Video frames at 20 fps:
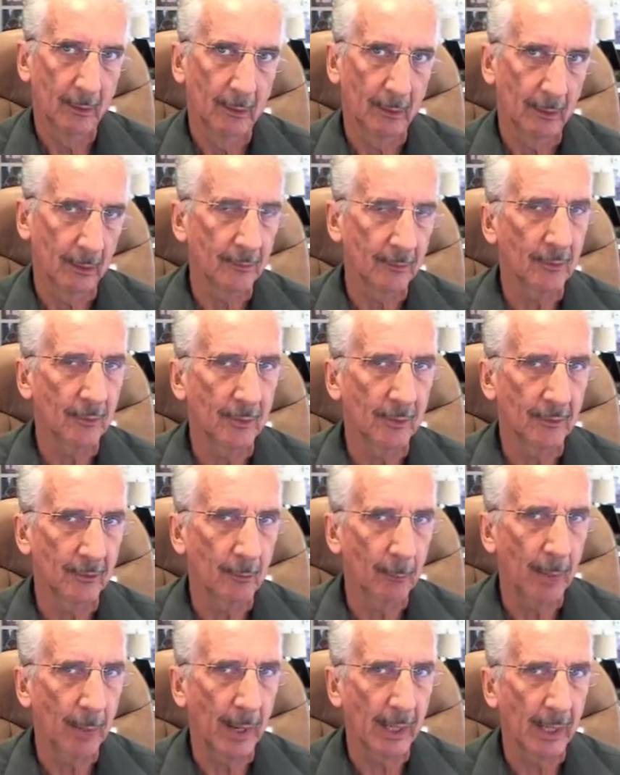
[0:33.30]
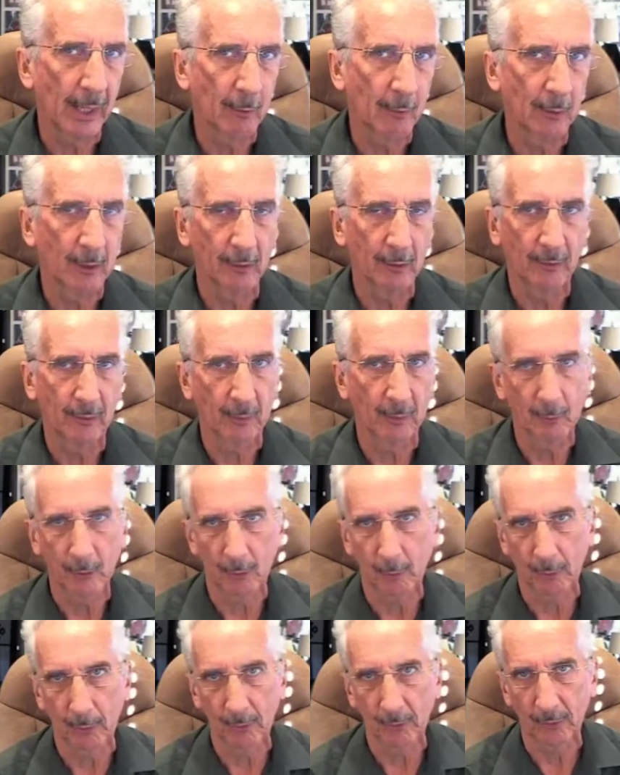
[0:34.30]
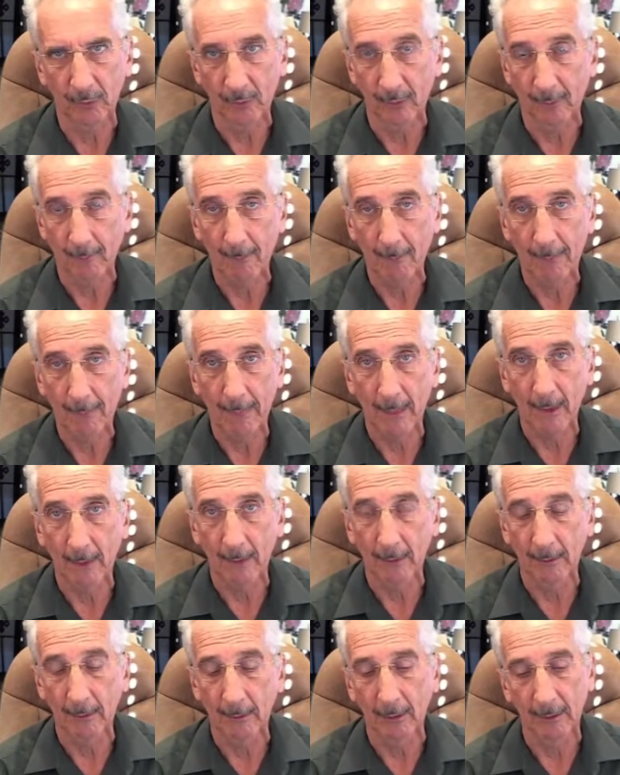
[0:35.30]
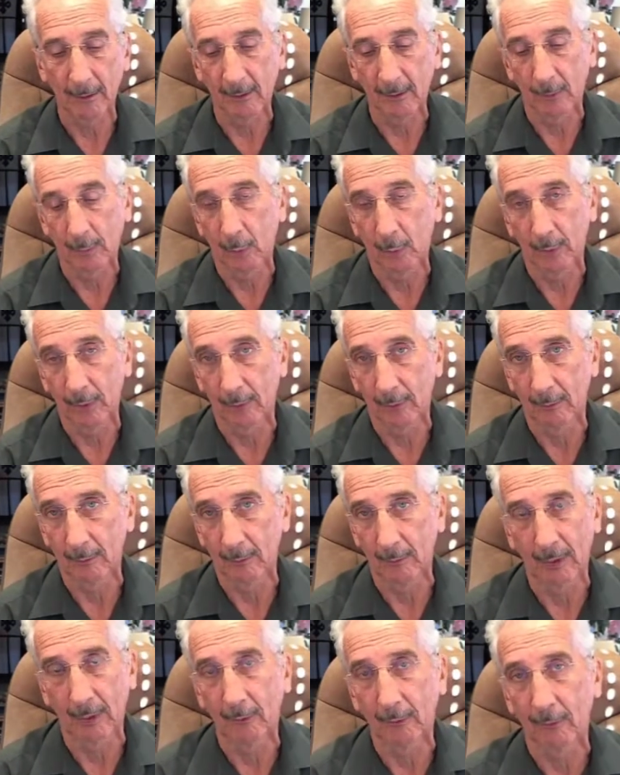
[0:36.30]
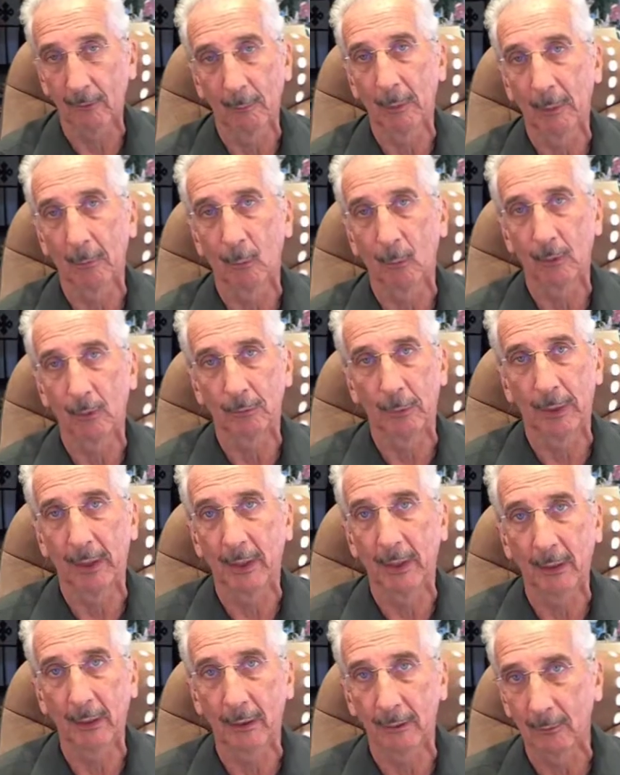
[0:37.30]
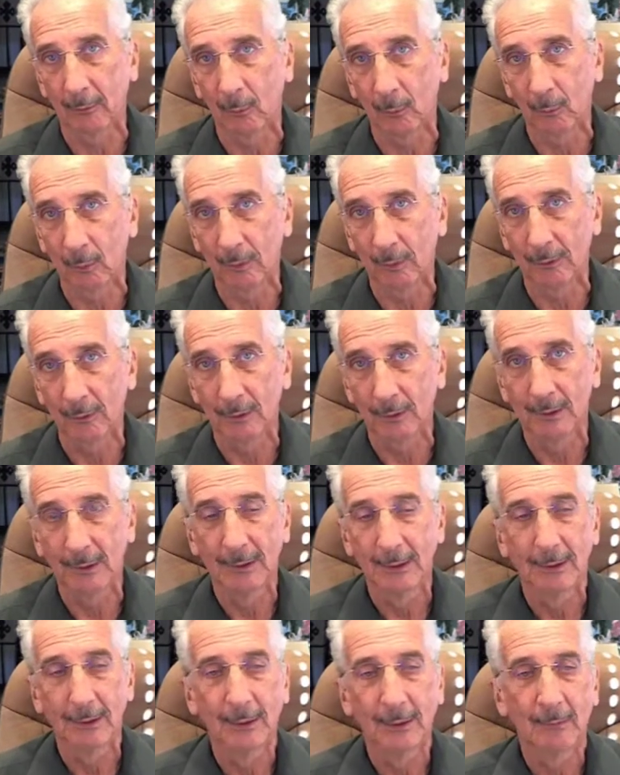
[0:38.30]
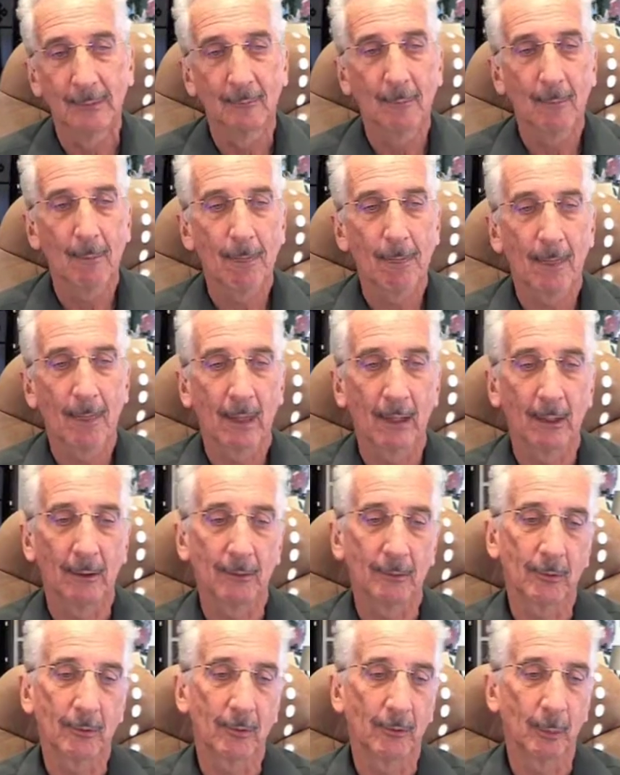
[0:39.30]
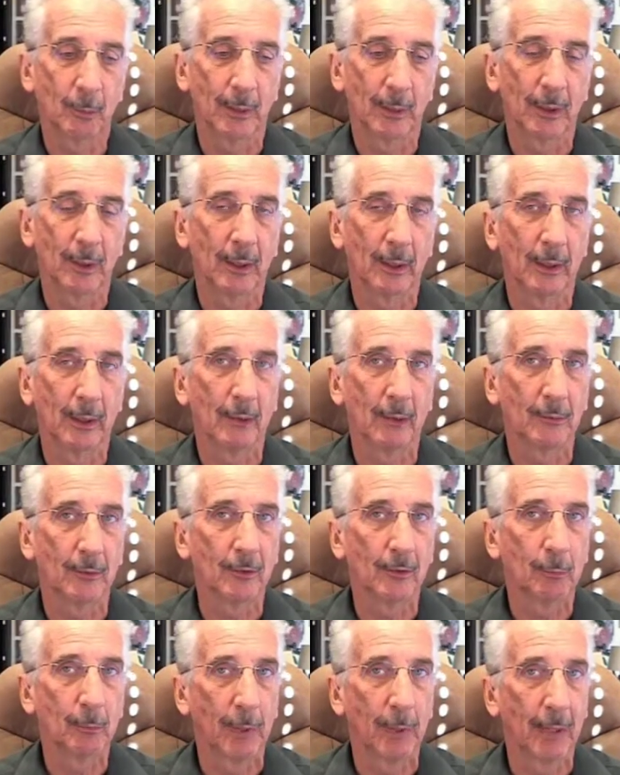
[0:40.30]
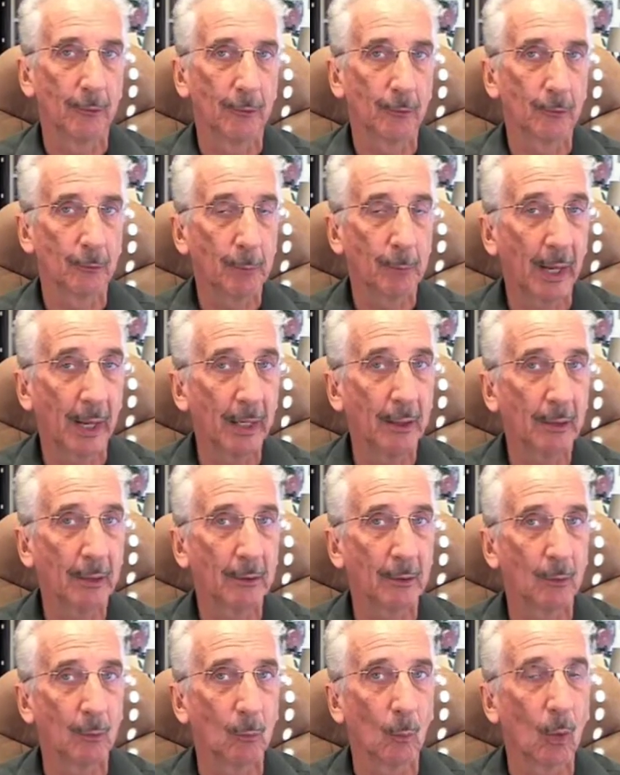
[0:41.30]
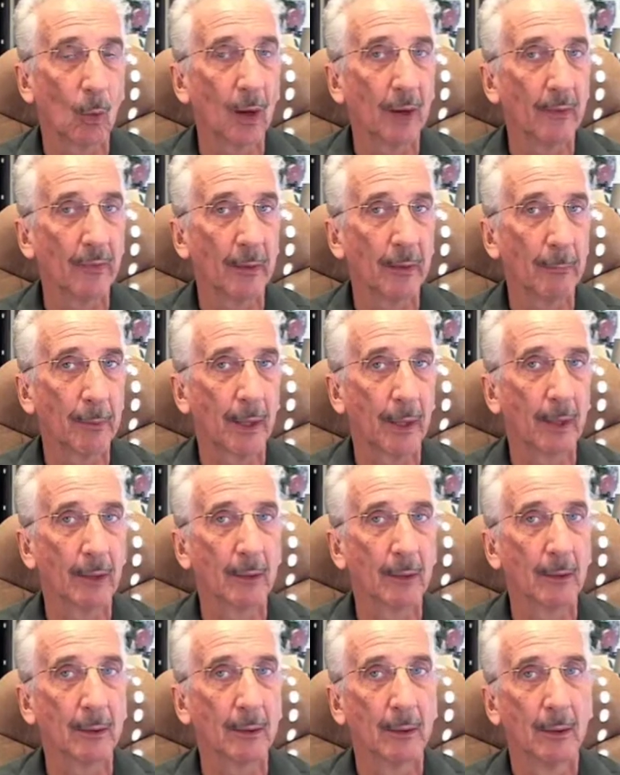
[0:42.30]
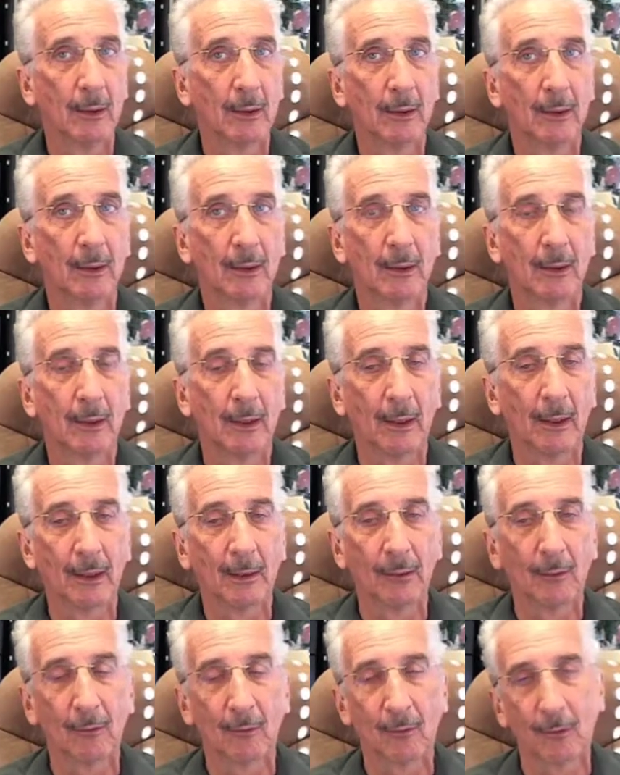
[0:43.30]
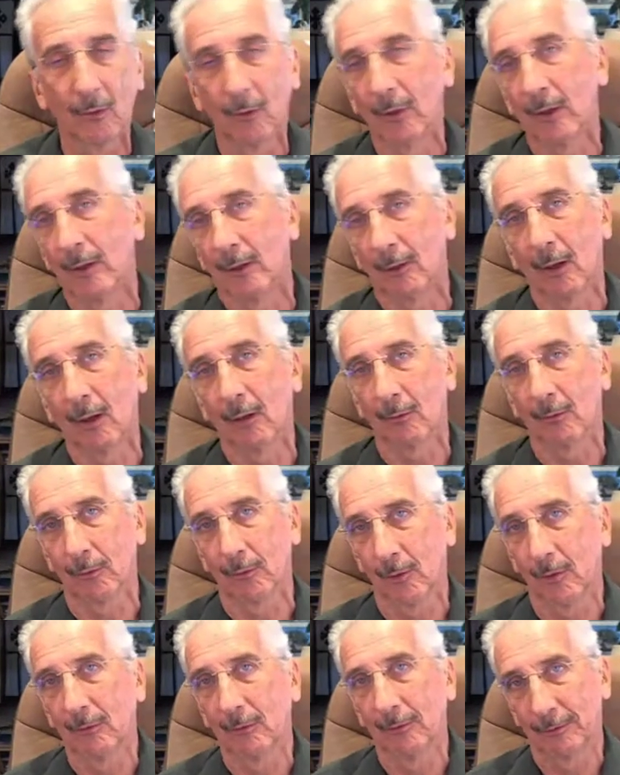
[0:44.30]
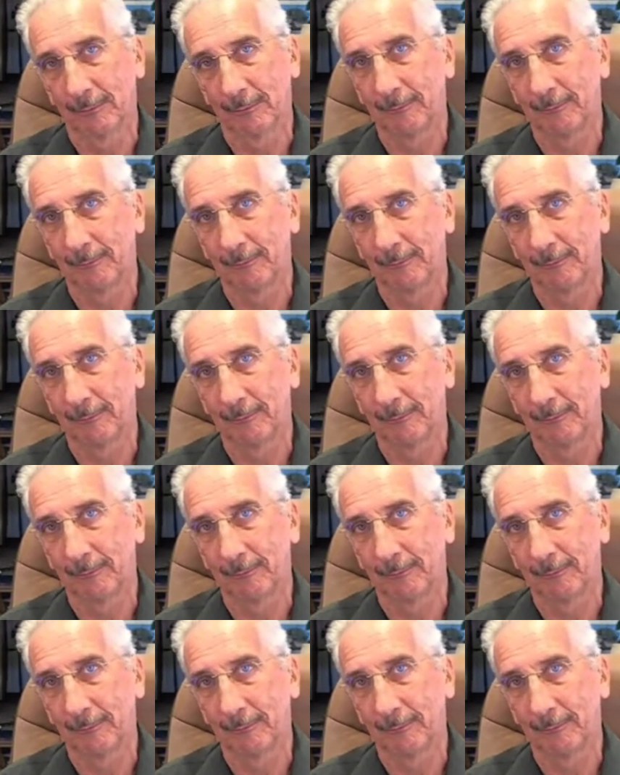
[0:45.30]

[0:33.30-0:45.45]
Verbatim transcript: And I said, That's a painting by a famous person. And at this point, I don't remember which painting it was. And I was explaining how these painters painted and why they painted. And so he toddles off.